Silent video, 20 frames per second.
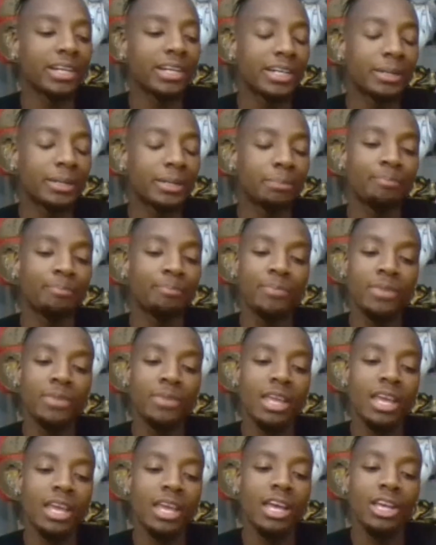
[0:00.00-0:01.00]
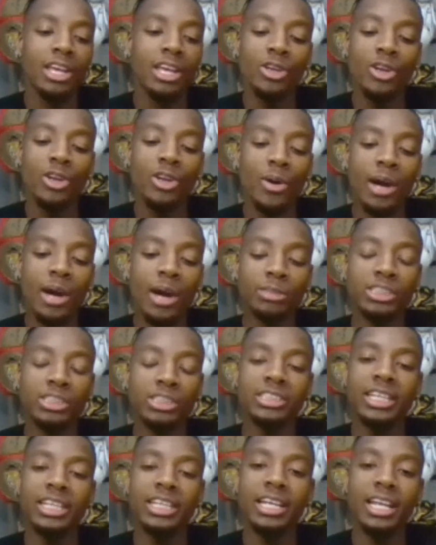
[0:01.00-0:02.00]
But I was
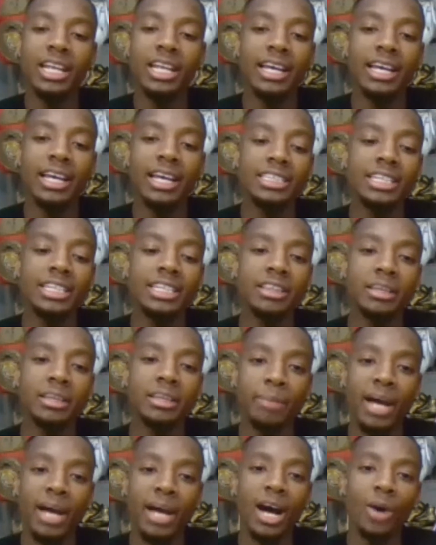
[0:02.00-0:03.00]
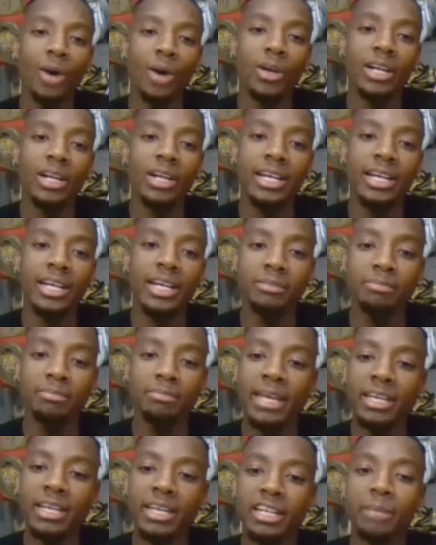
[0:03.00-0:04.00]
just thinking like, is it the power that
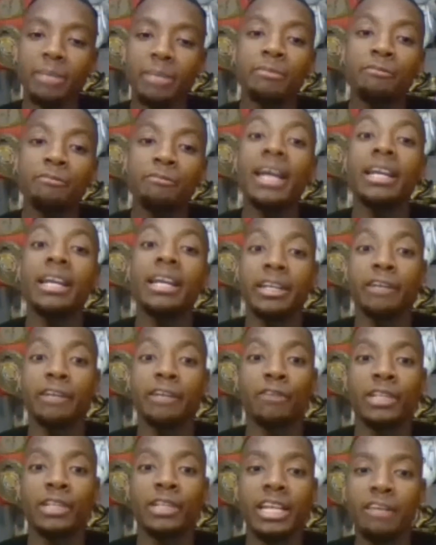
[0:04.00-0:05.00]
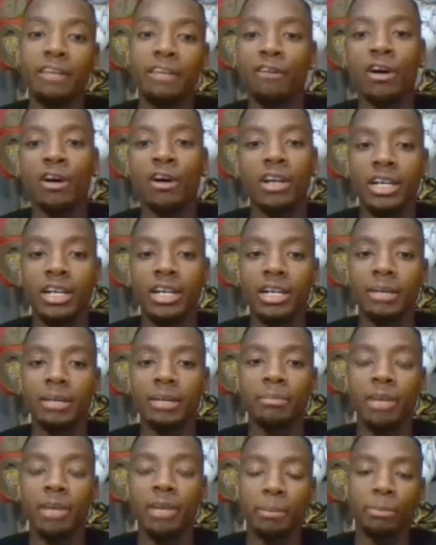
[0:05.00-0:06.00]
making him fight different than he
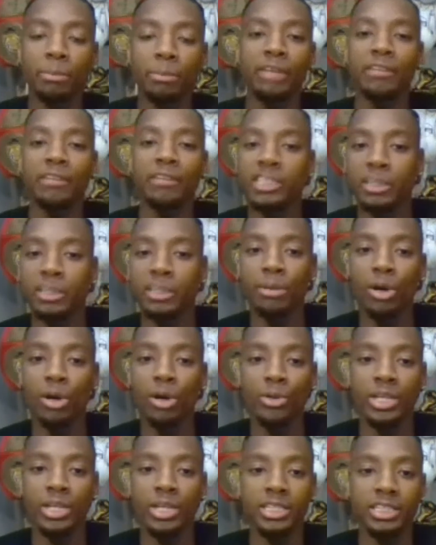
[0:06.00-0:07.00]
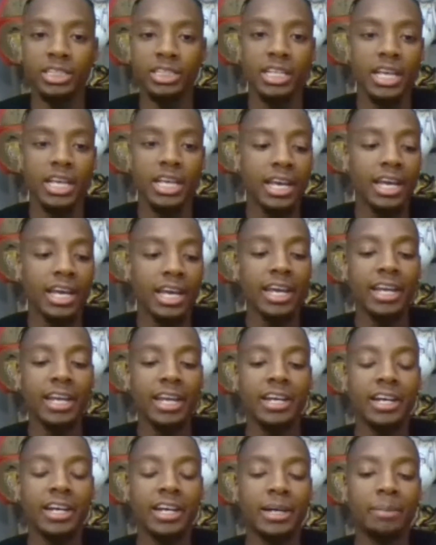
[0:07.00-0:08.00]
fought previous opponents?
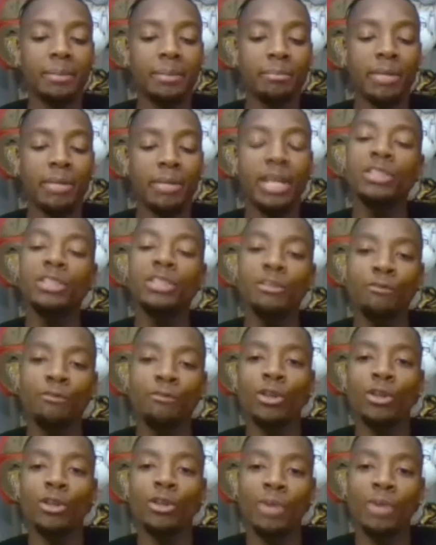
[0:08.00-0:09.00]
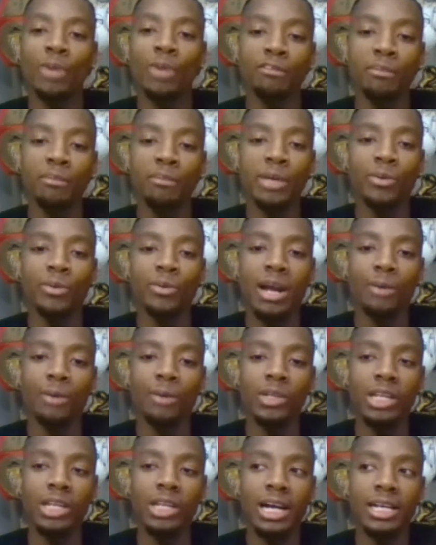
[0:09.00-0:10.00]
And but it was the 4th round for me when I
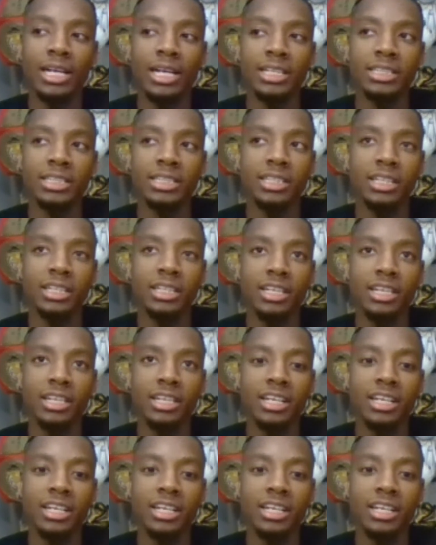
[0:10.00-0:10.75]
realized